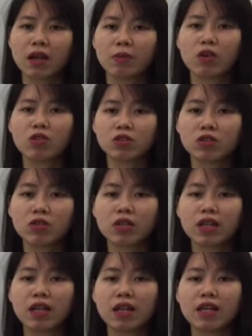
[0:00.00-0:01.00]
have also
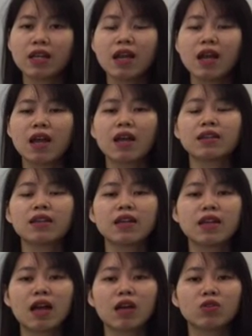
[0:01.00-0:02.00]
delayed and they
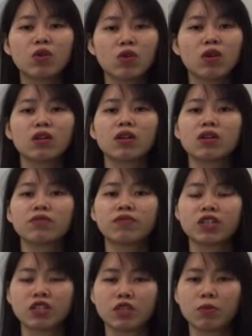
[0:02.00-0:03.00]
are no longer
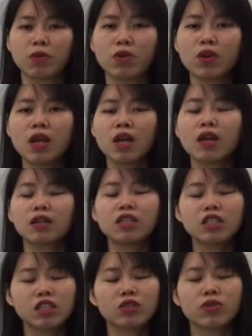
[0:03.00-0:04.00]
feasible. This
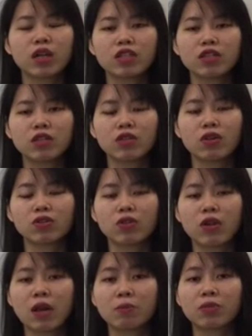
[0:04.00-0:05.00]
situation also
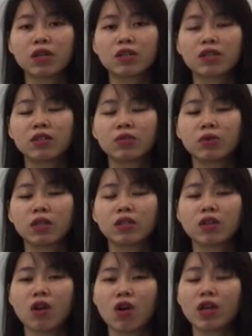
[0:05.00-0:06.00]
happened with
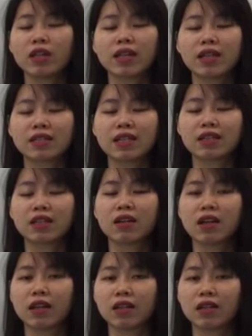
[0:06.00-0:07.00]
the oil and gas sector
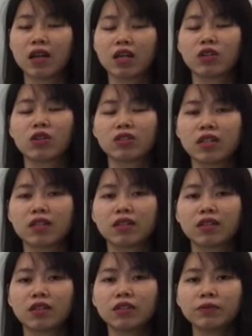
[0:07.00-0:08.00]
and iron ore
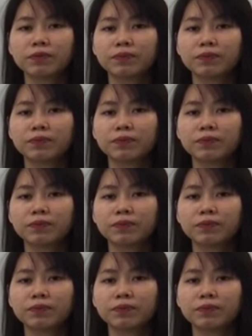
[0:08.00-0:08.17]
sector.